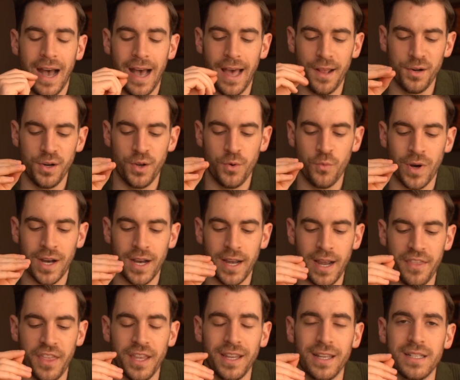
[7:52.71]
I don't know
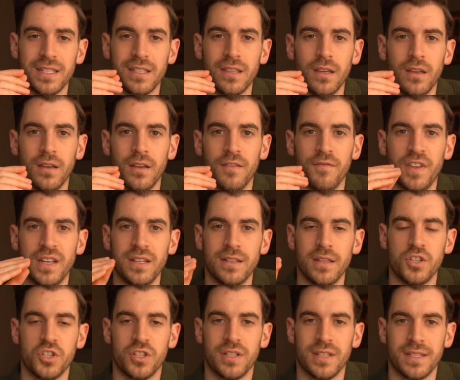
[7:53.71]
why. I think it's the
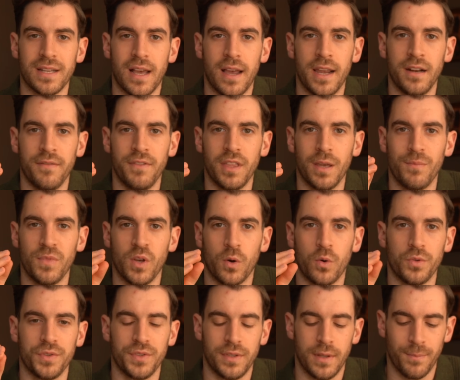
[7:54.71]
vintage design of them, the
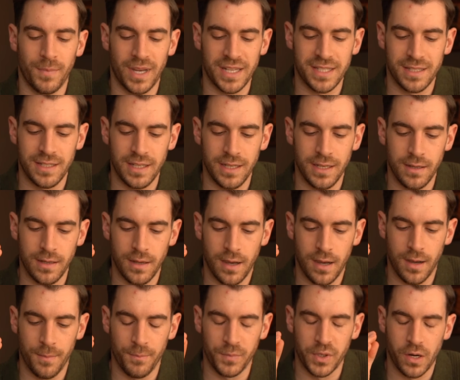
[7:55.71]
old musty
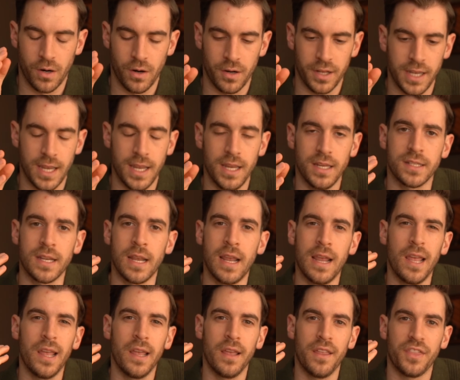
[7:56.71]
Cartiers.
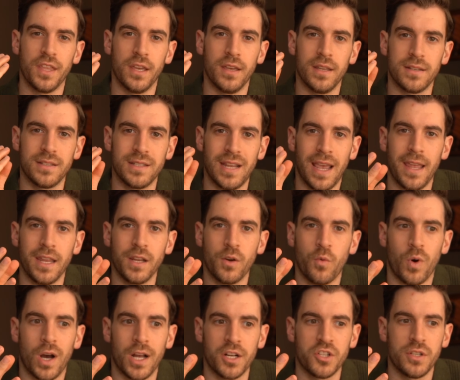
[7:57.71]
The
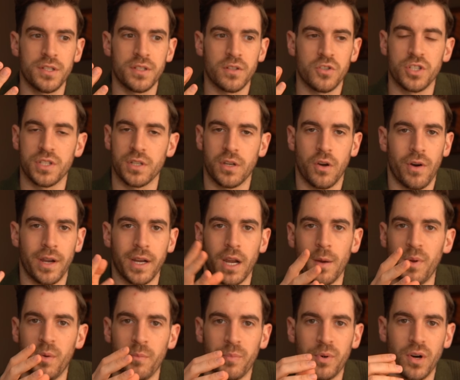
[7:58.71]
Tank watches are just going
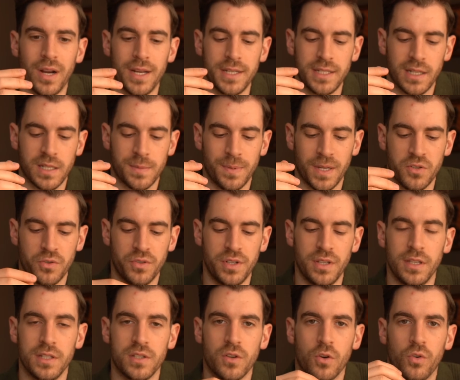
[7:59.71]
up in price, especially
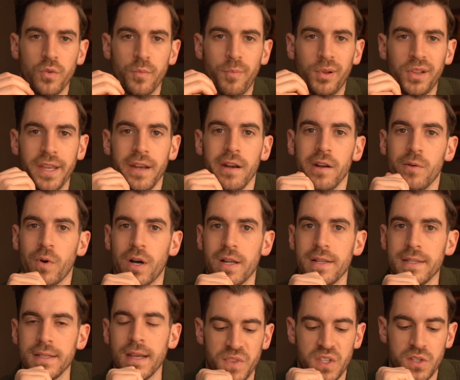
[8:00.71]
these gold-plated
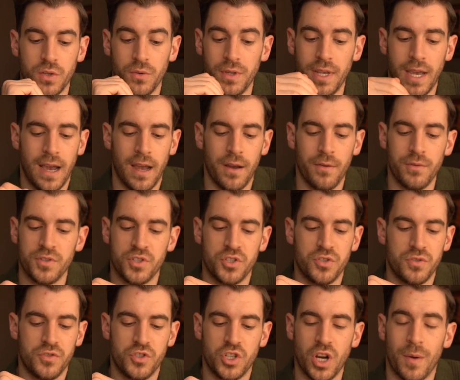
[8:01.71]
ones. So yeah, I would
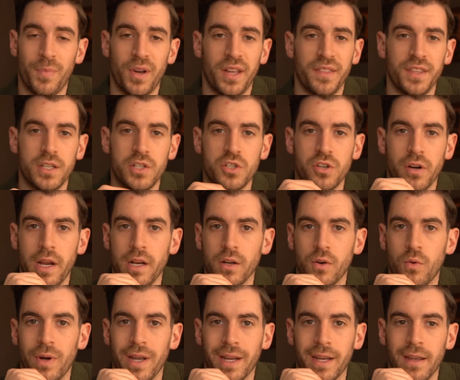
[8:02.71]
jump on this train
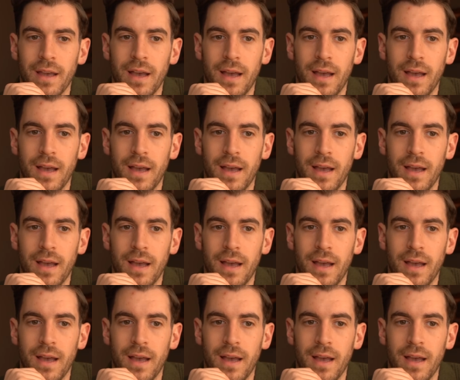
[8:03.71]
quick.